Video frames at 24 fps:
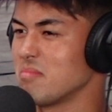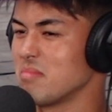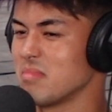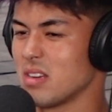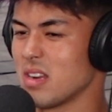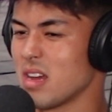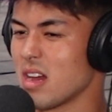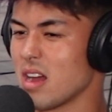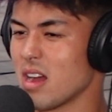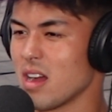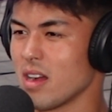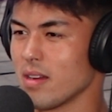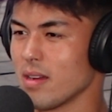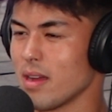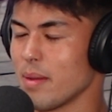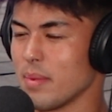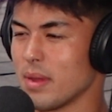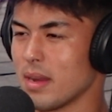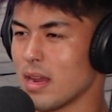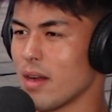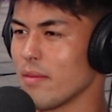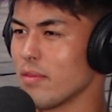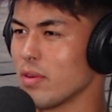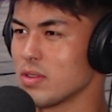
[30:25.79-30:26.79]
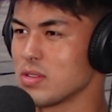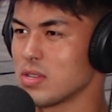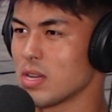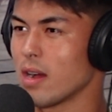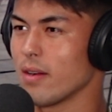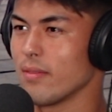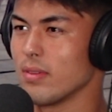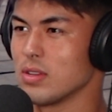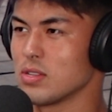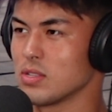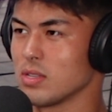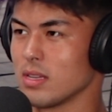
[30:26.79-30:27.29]
No, I mean,
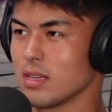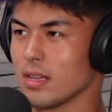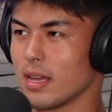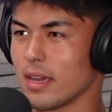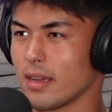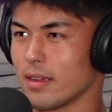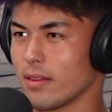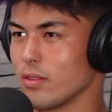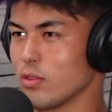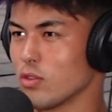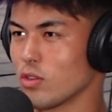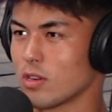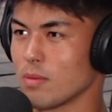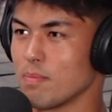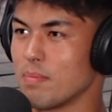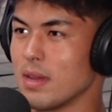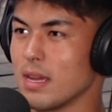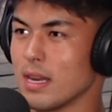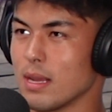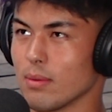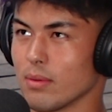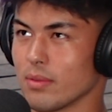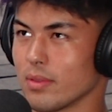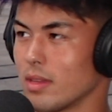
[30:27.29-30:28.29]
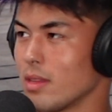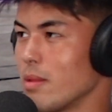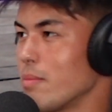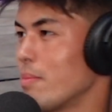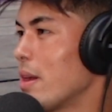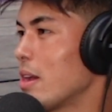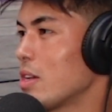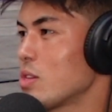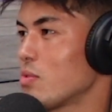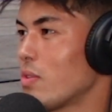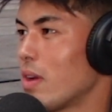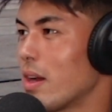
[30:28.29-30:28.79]
obviously, like you're competing with like the
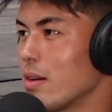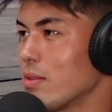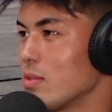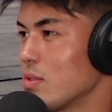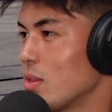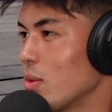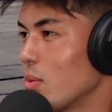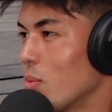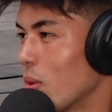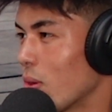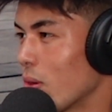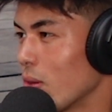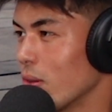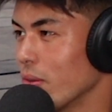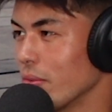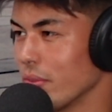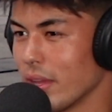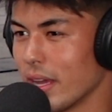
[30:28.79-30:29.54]
best fighters in the world.